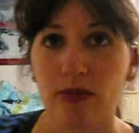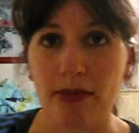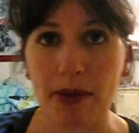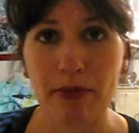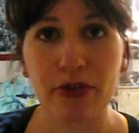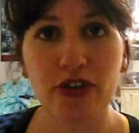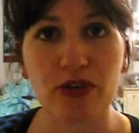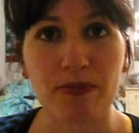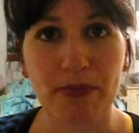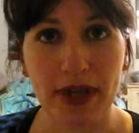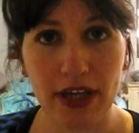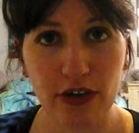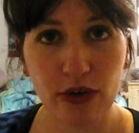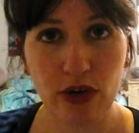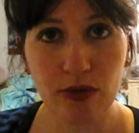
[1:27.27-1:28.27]
Remember to
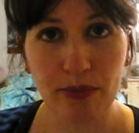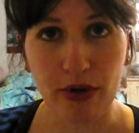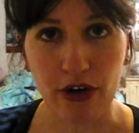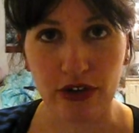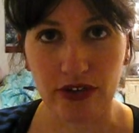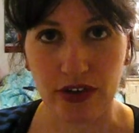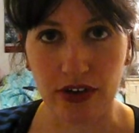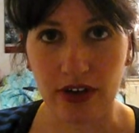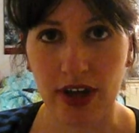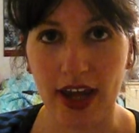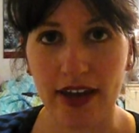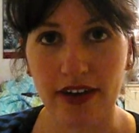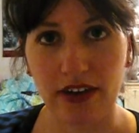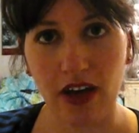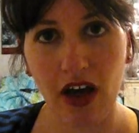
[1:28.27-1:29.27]
be your own person
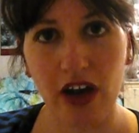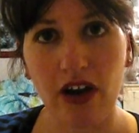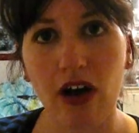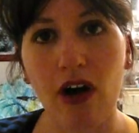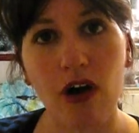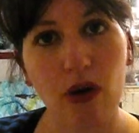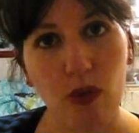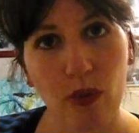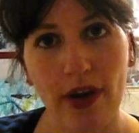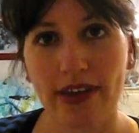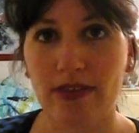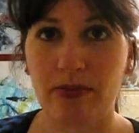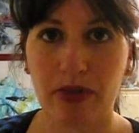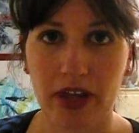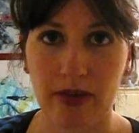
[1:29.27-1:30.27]
and not
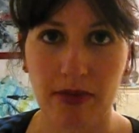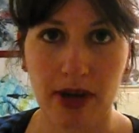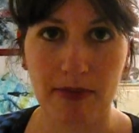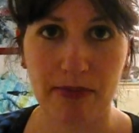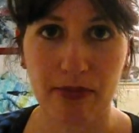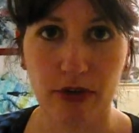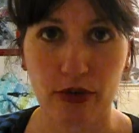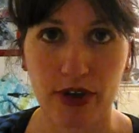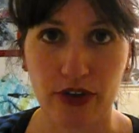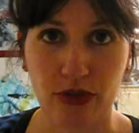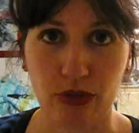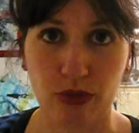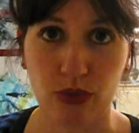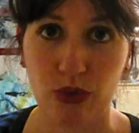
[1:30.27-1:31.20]
always play by parental